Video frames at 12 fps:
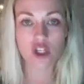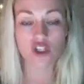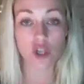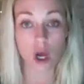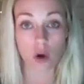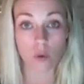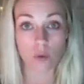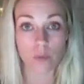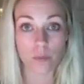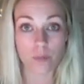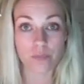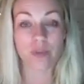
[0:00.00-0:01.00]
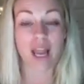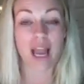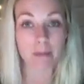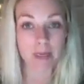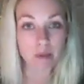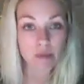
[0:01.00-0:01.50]
So
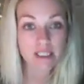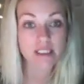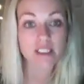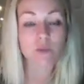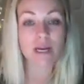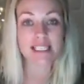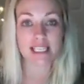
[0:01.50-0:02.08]
I mean business when I